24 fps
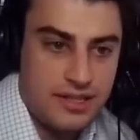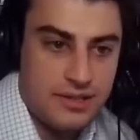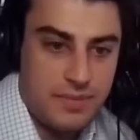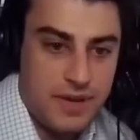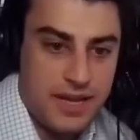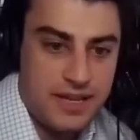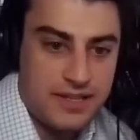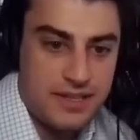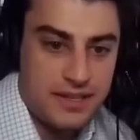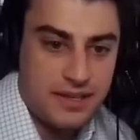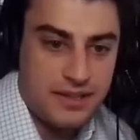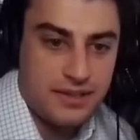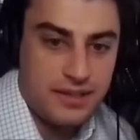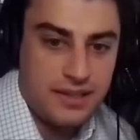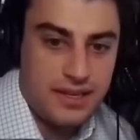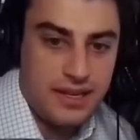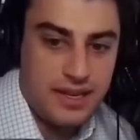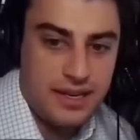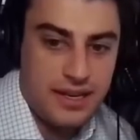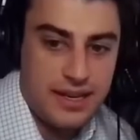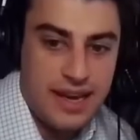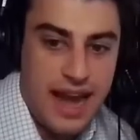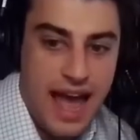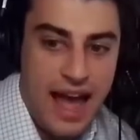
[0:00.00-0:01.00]

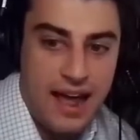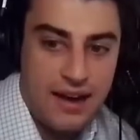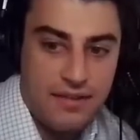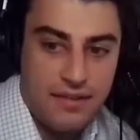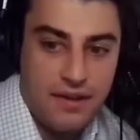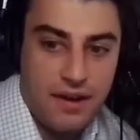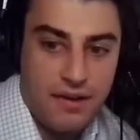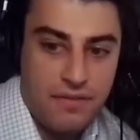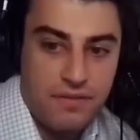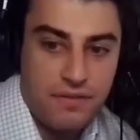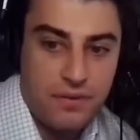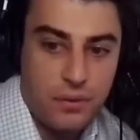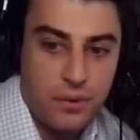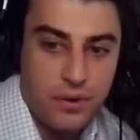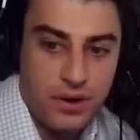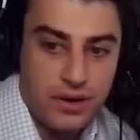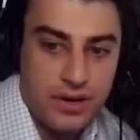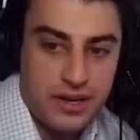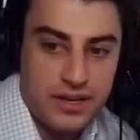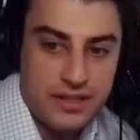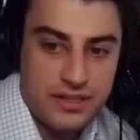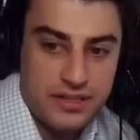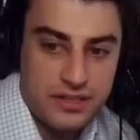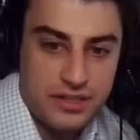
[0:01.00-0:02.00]
basically not a
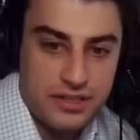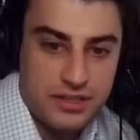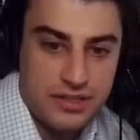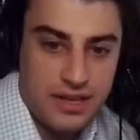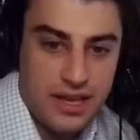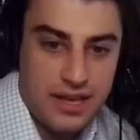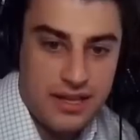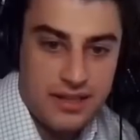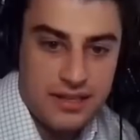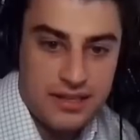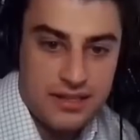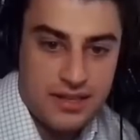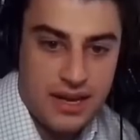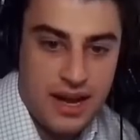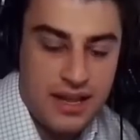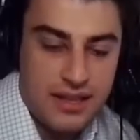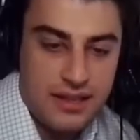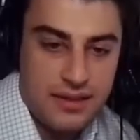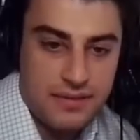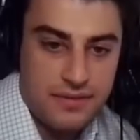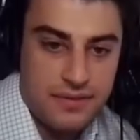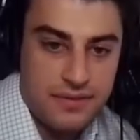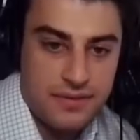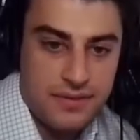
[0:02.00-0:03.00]
fork. It's just like this
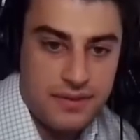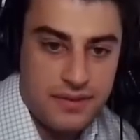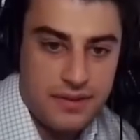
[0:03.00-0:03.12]
kind of,